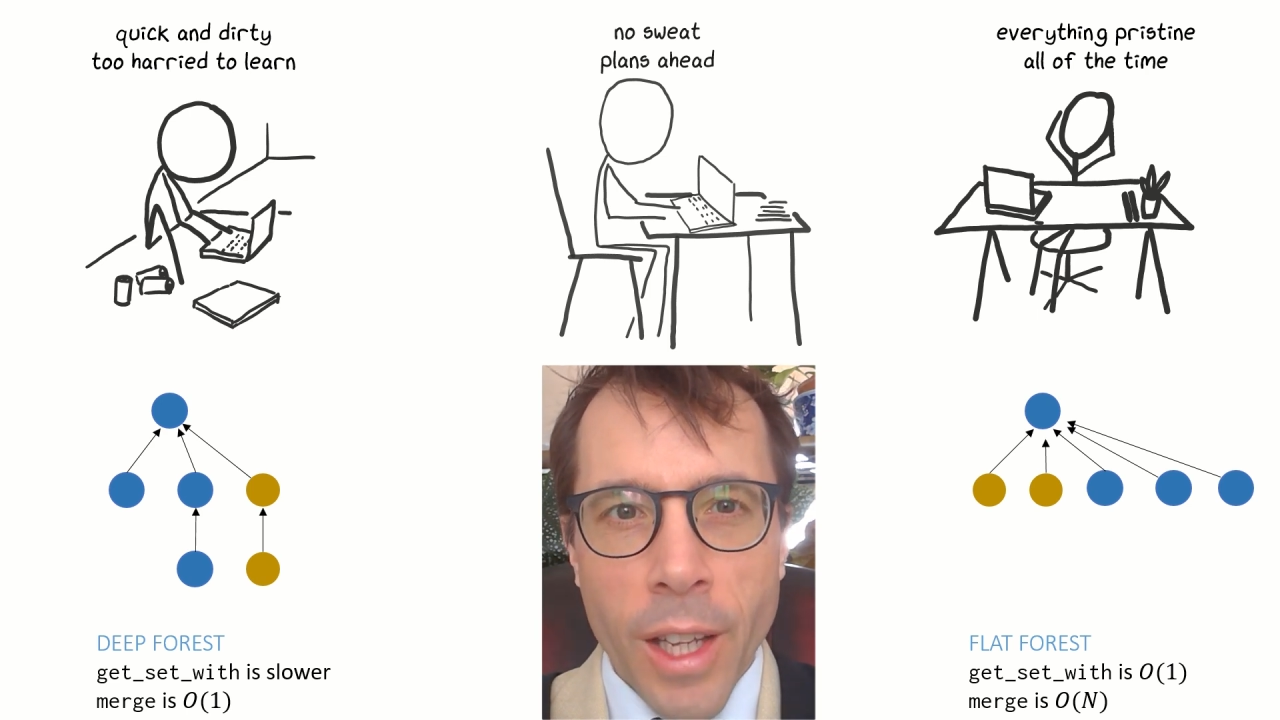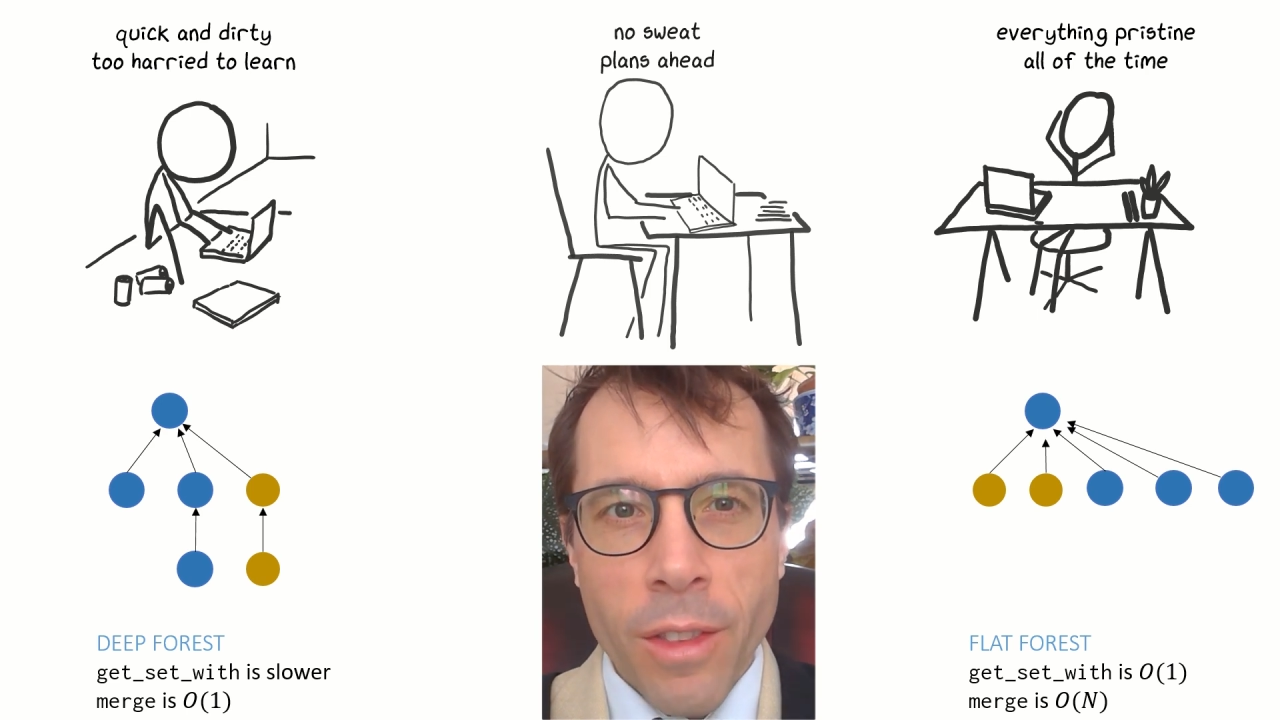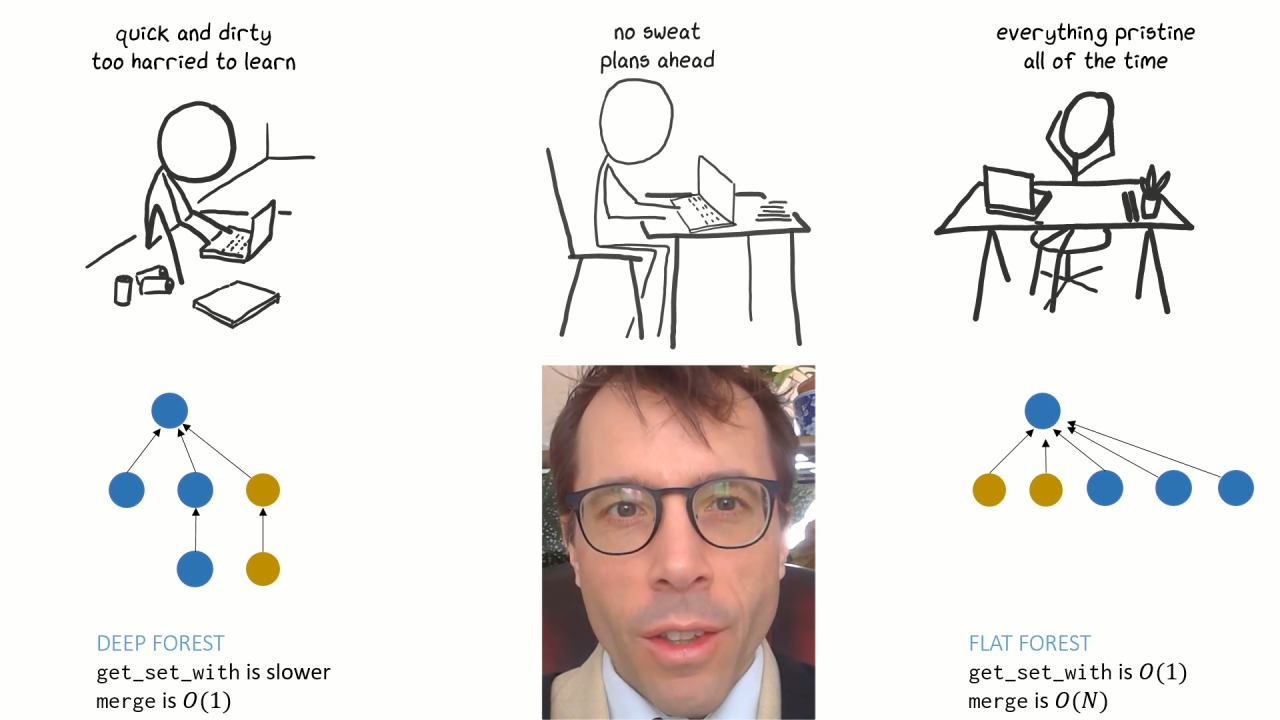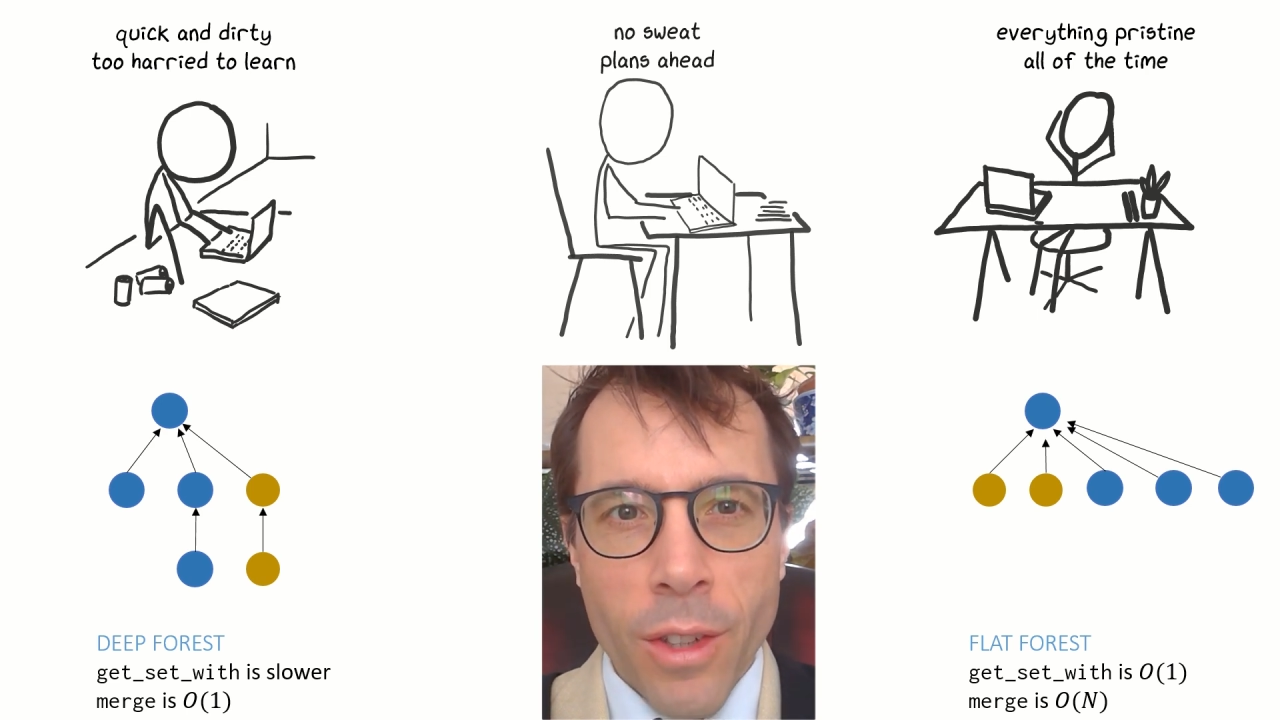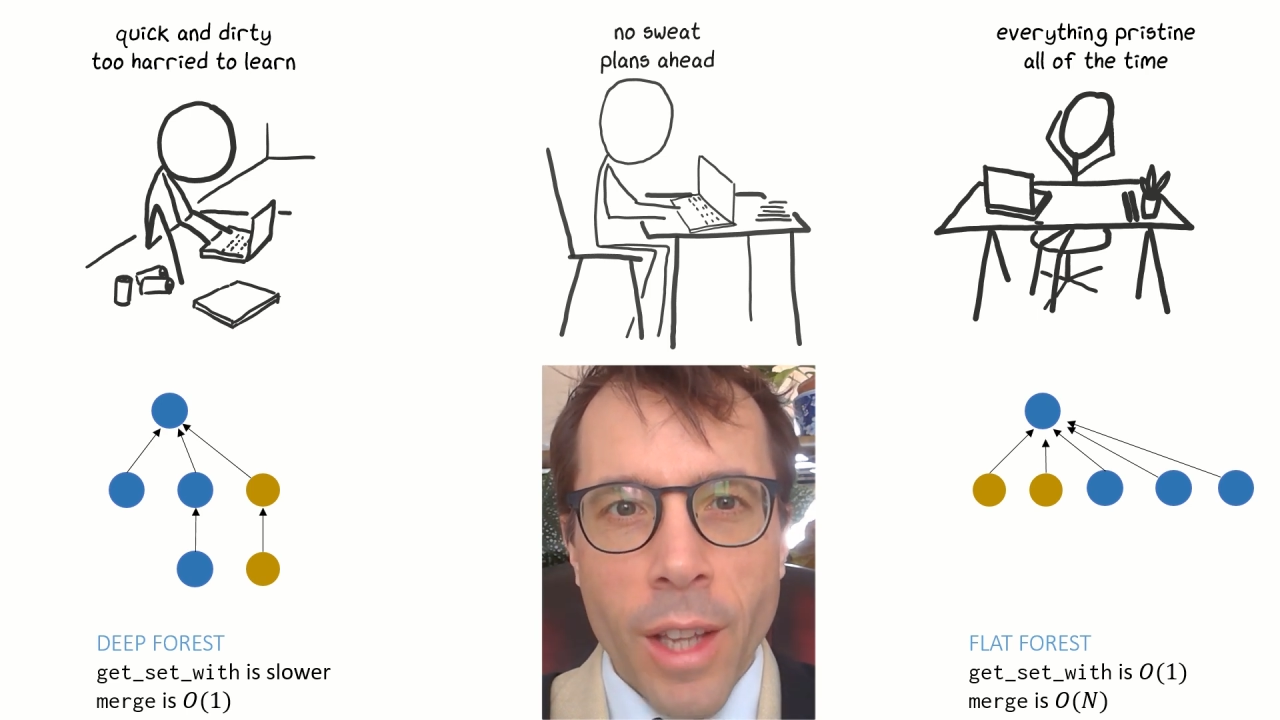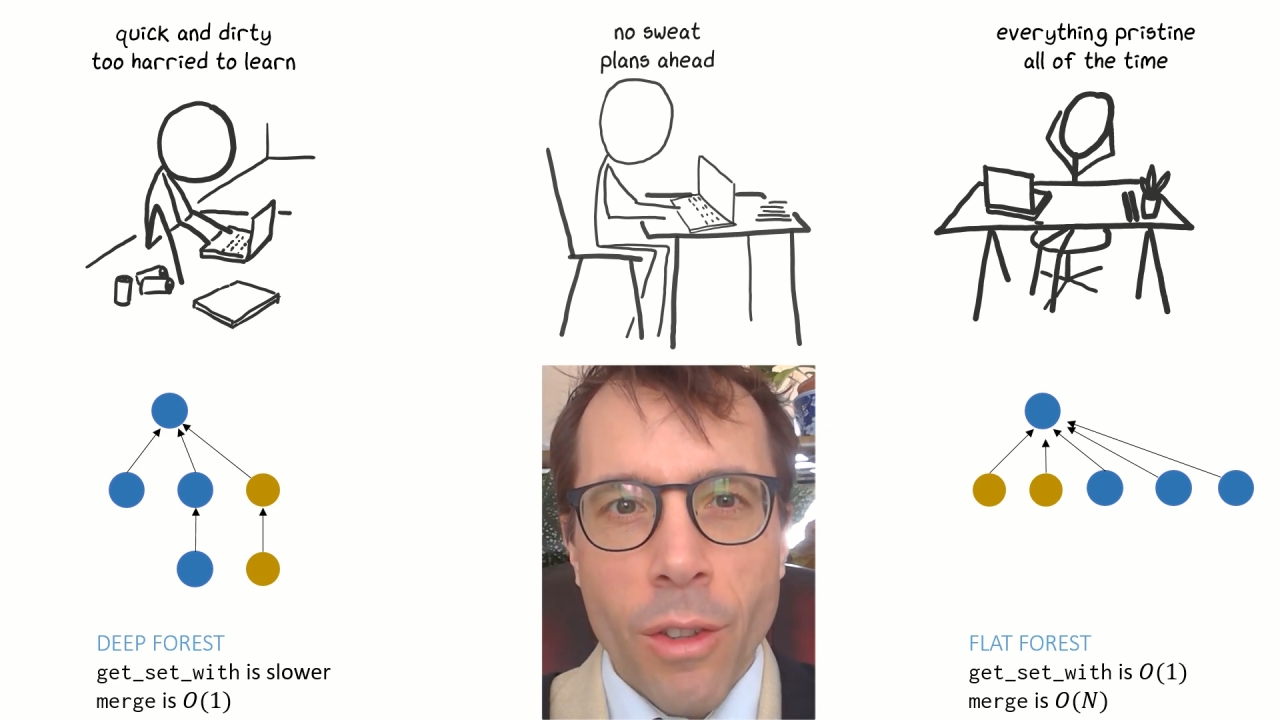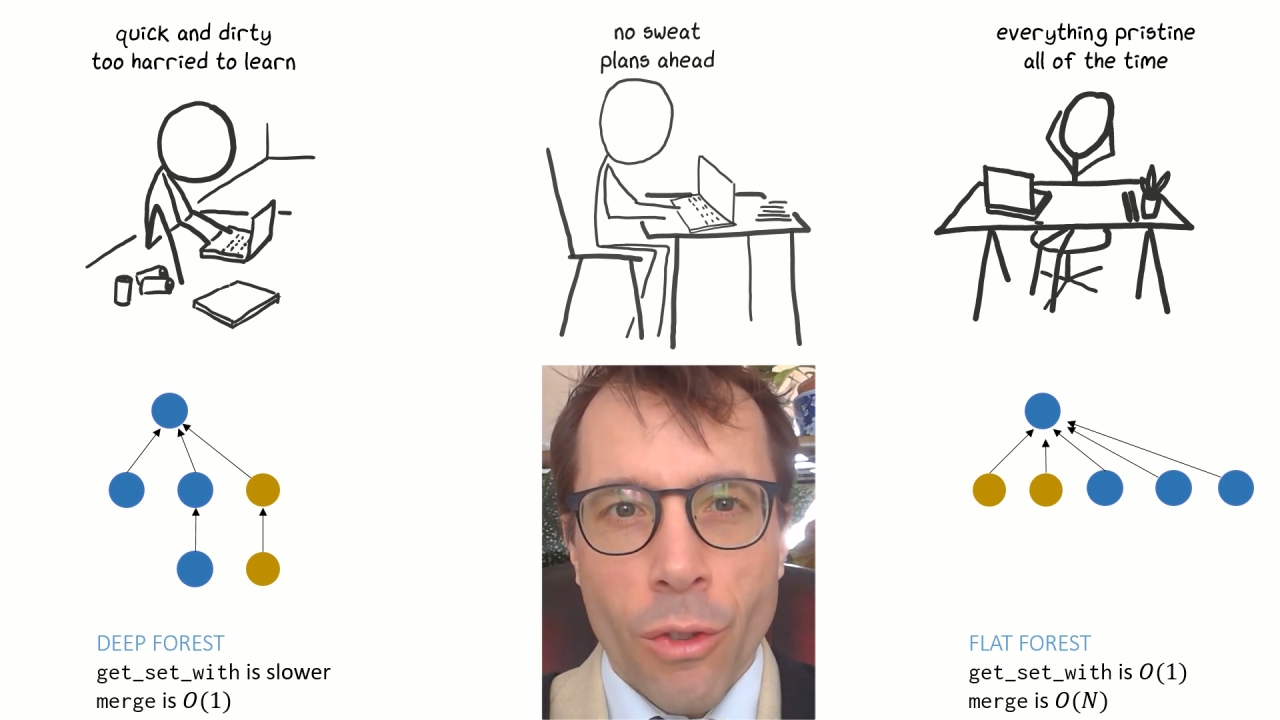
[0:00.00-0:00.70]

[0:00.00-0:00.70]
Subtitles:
in the data